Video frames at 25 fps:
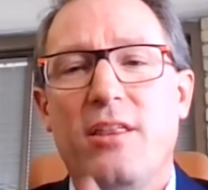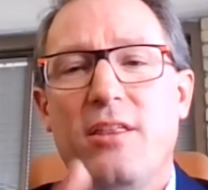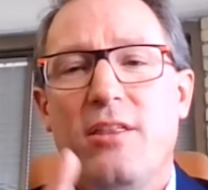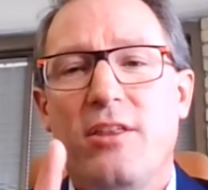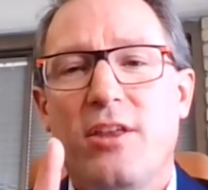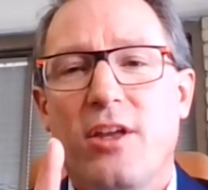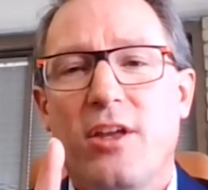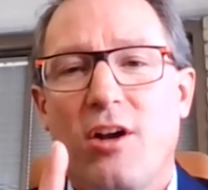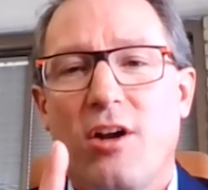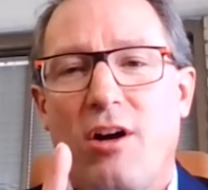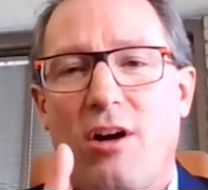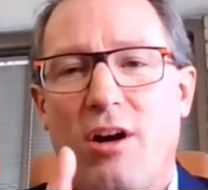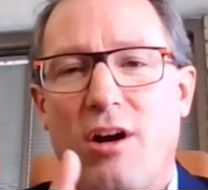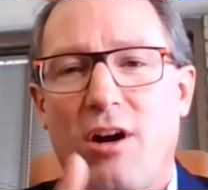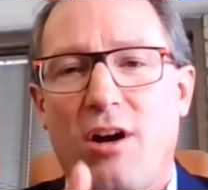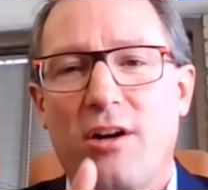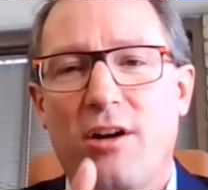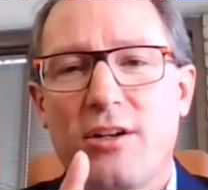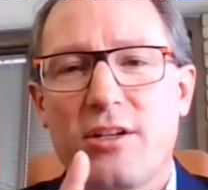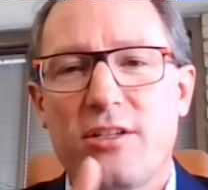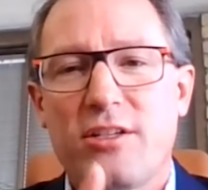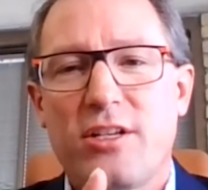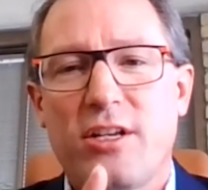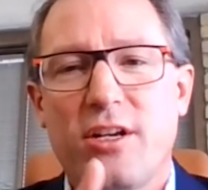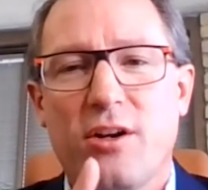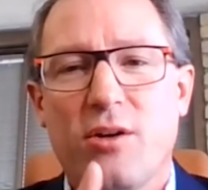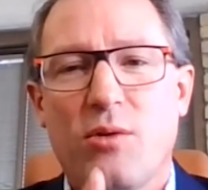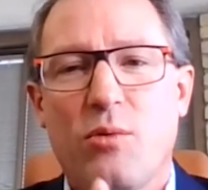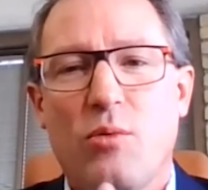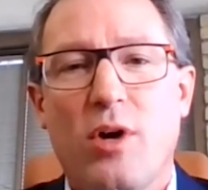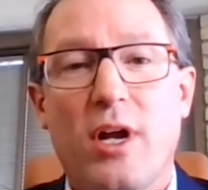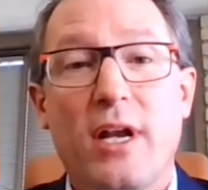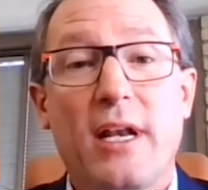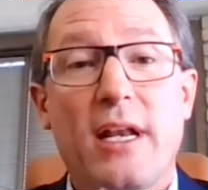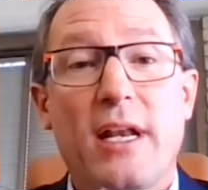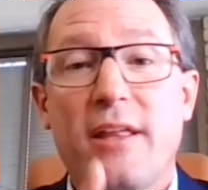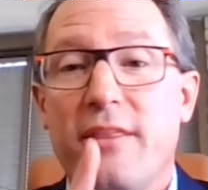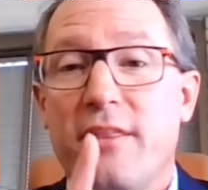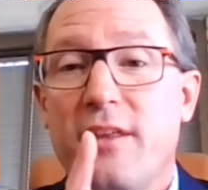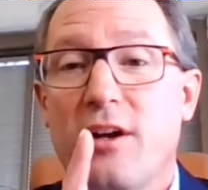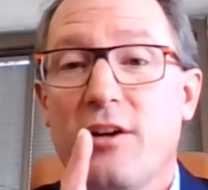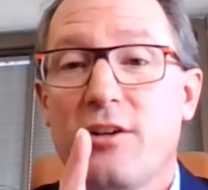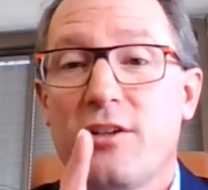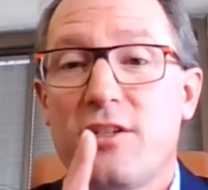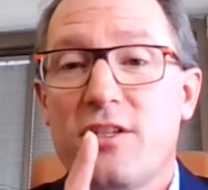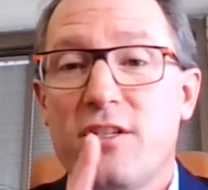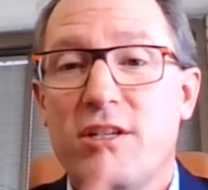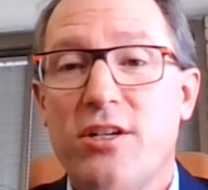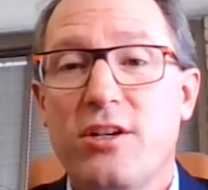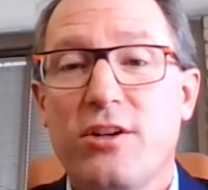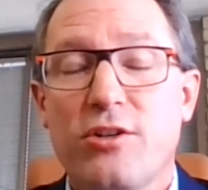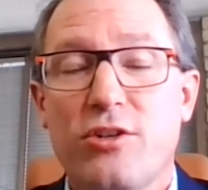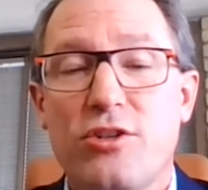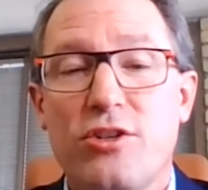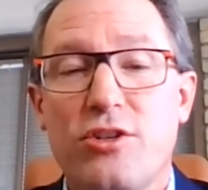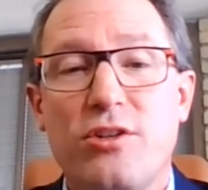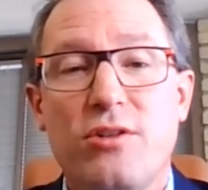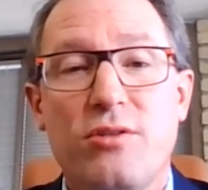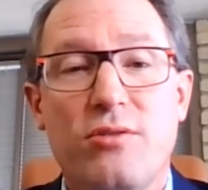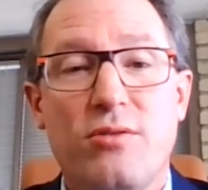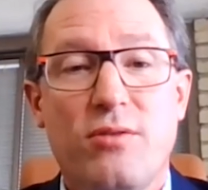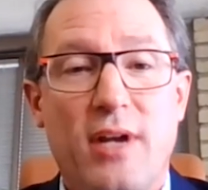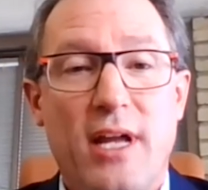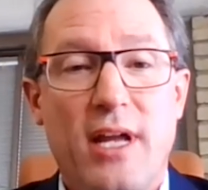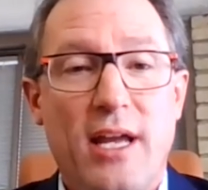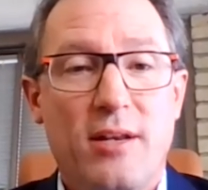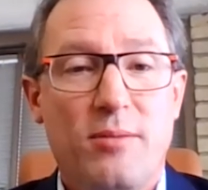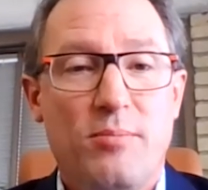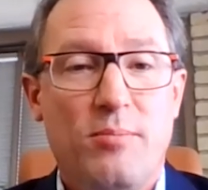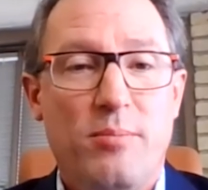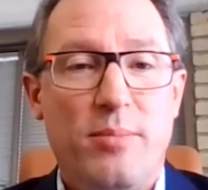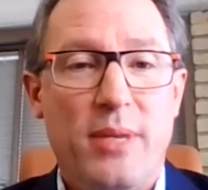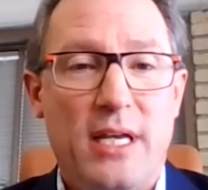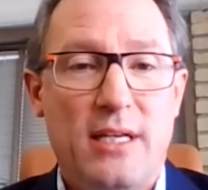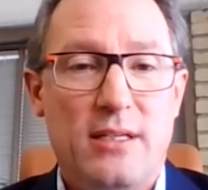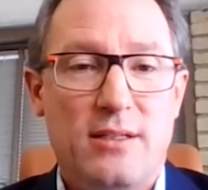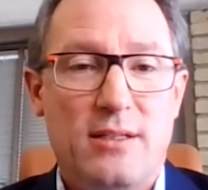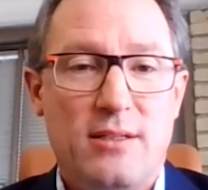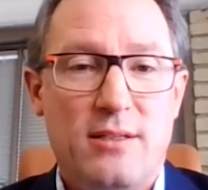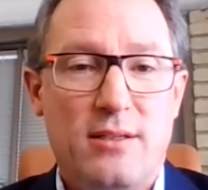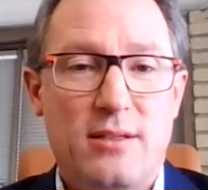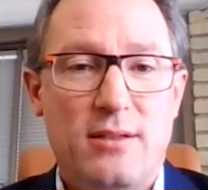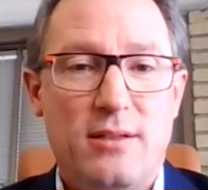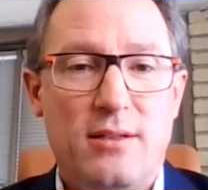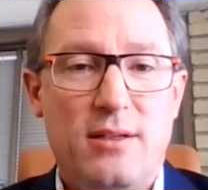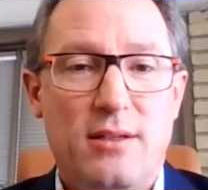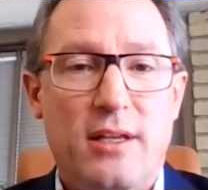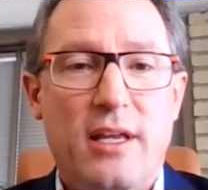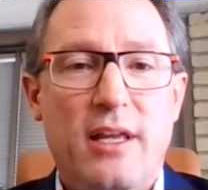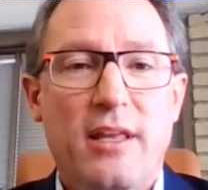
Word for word: that aren't tier one. They're tier two at best.